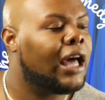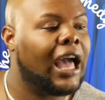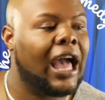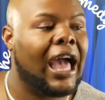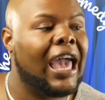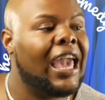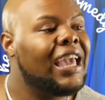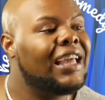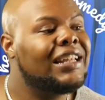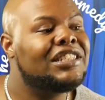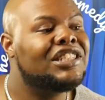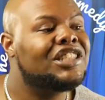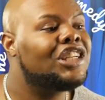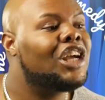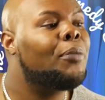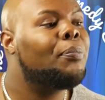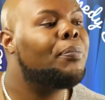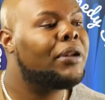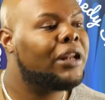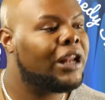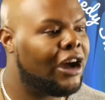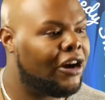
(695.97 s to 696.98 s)
I ain't
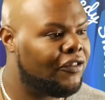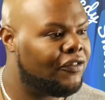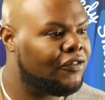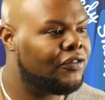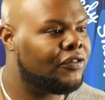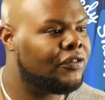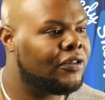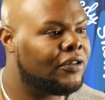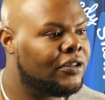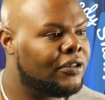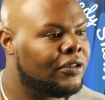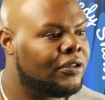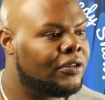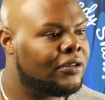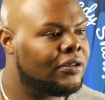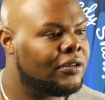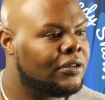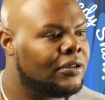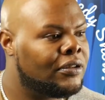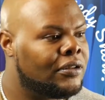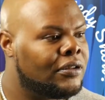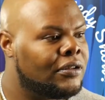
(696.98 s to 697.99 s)
jumping off
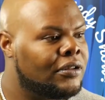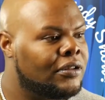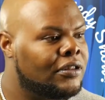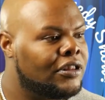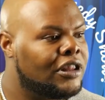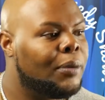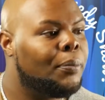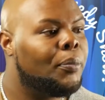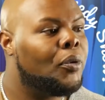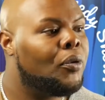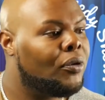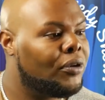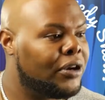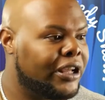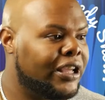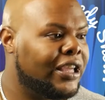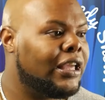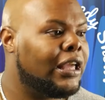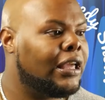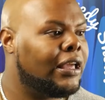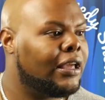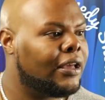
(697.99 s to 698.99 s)
the board
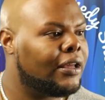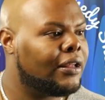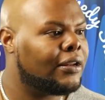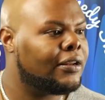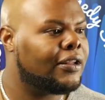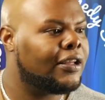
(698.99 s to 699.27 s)
again.